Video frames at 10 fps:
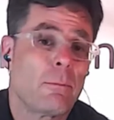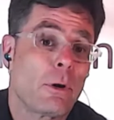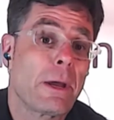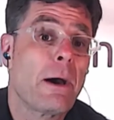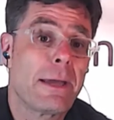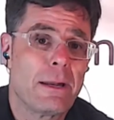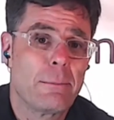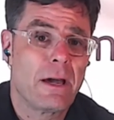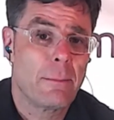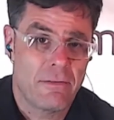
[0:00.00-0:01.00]
so I'm wondering
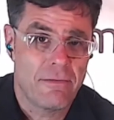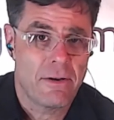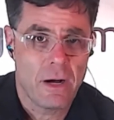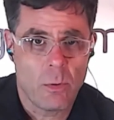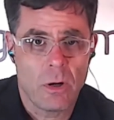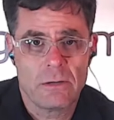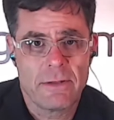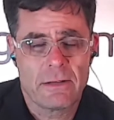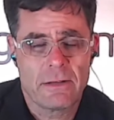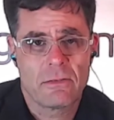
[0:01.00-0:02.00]
how I get it behind my
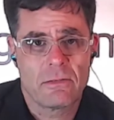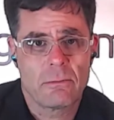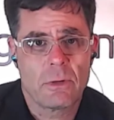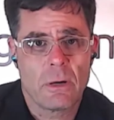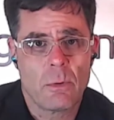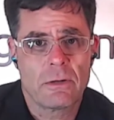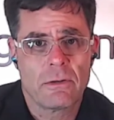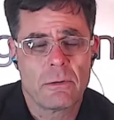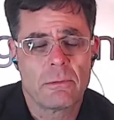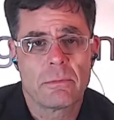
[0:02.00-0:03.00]
firewall if that's what
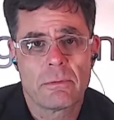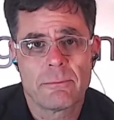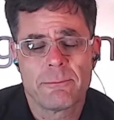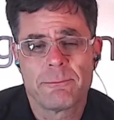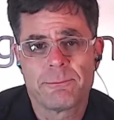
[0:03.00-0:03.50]
I want to do.